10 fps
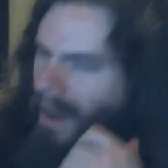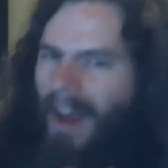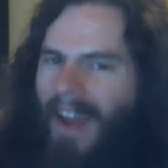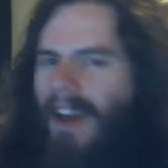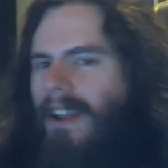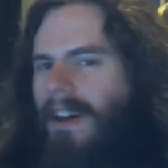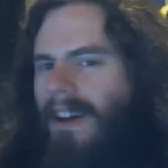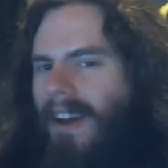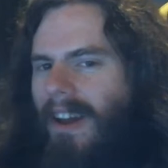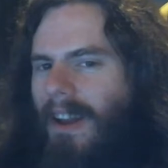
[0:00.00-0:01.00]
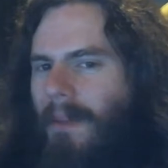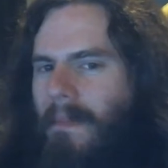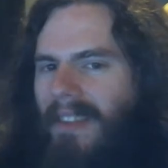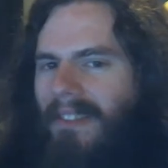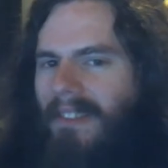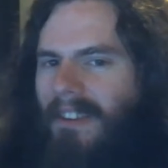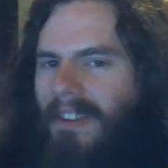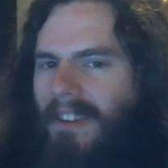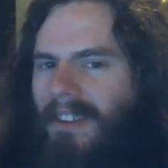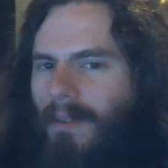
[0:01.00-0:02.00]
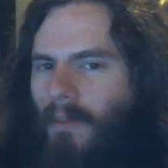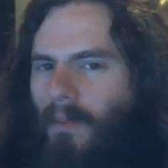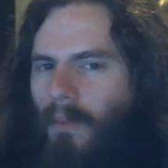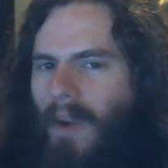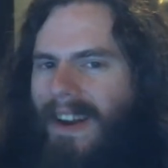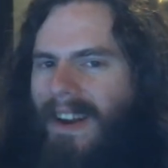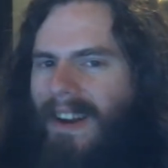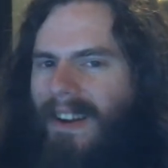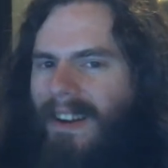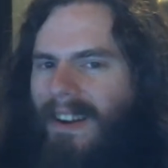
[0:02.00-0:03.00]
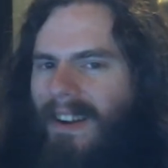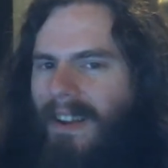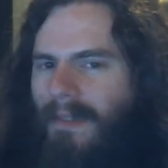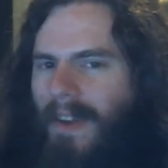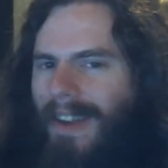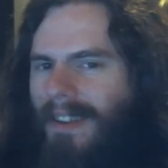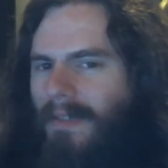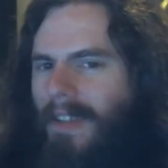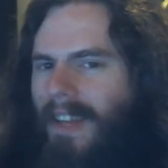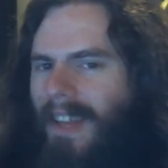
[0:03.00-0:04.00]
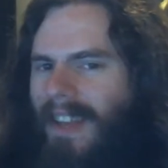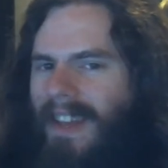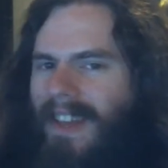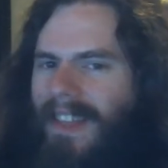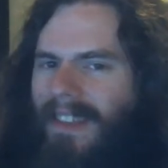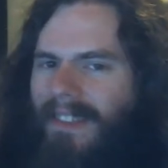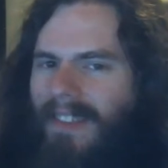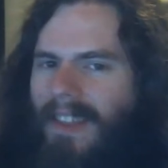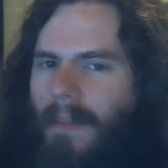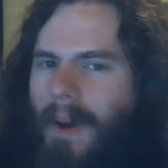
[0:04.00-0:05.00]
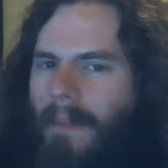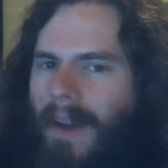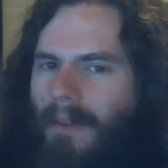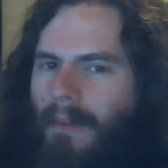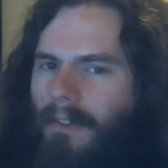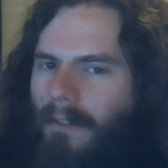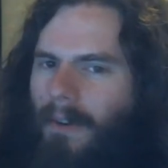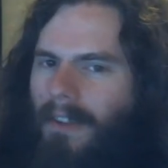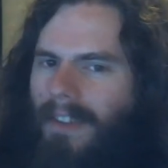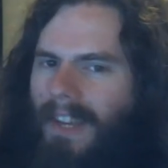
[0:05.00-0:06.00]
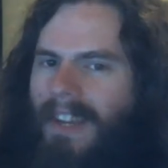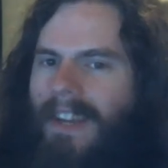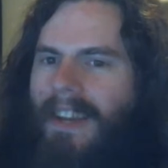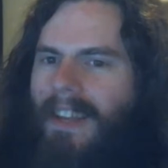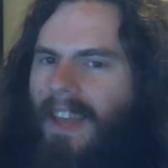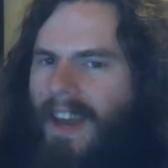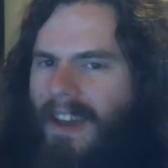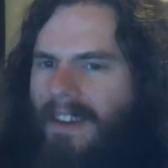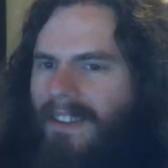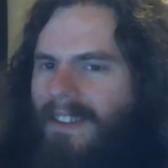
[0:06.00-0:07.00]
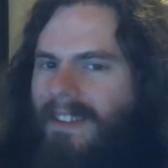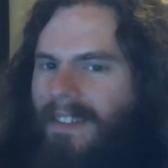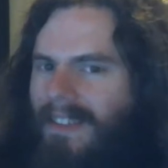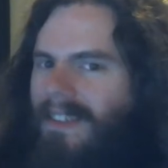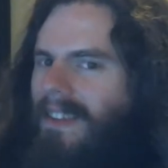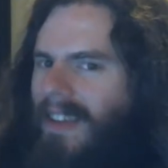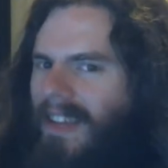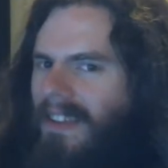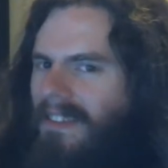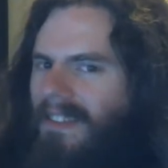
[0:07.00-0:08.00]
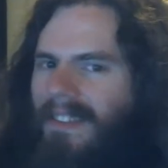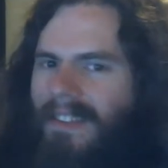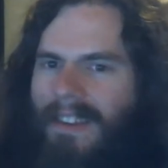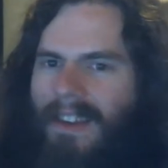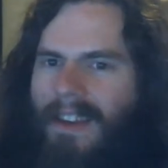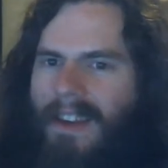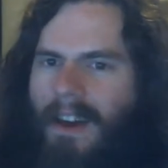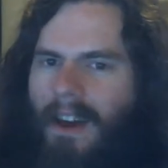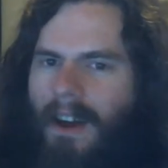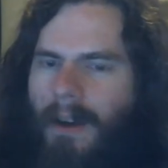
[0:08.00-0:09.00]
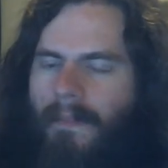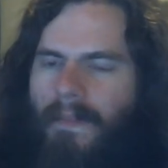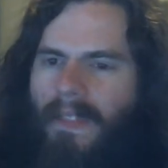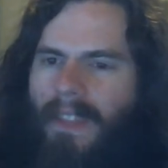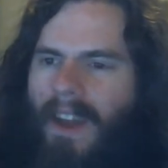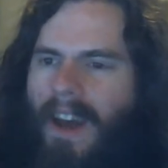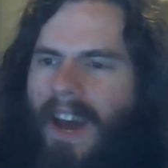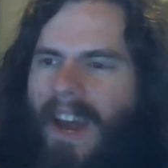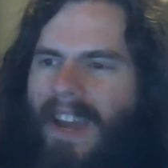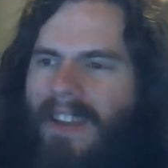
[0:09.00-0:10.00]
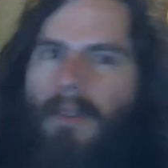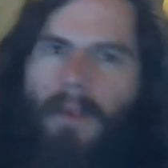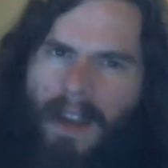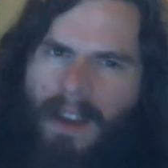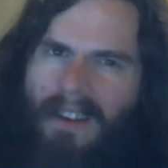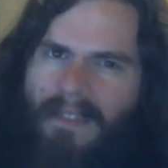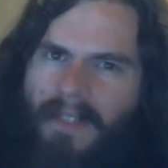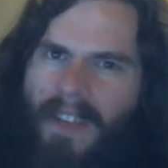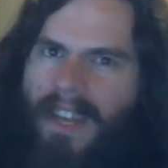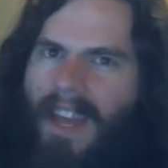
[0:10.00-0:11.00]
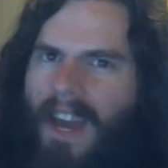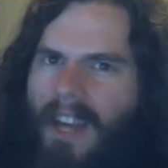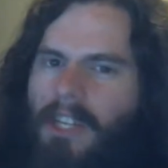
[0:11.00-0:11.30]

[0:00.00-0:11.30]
I got a I got a message where effectively they said that my mic was noisy. Yeah, it is. Um, I don't have the cash